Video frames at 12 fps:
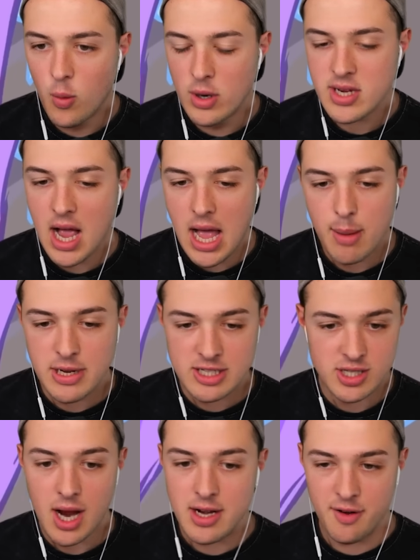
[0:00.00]
which I'm
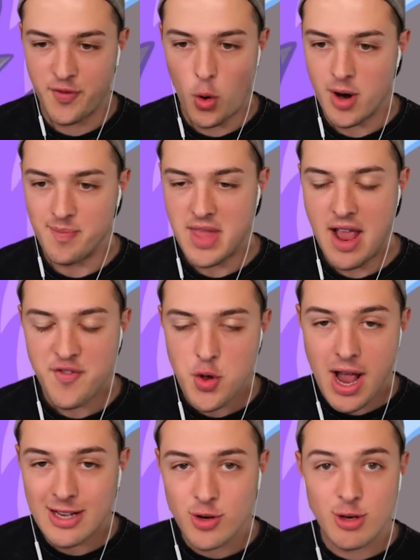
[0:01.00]
excited for. If
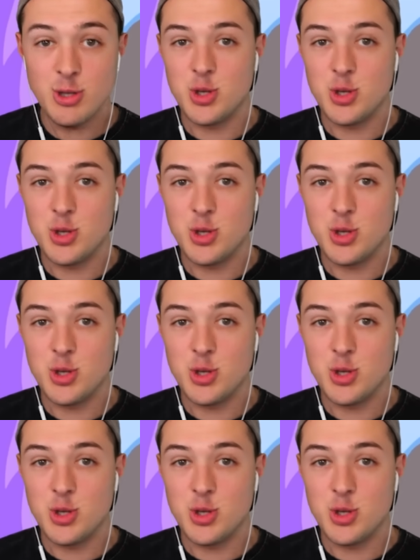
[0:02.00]
you guys are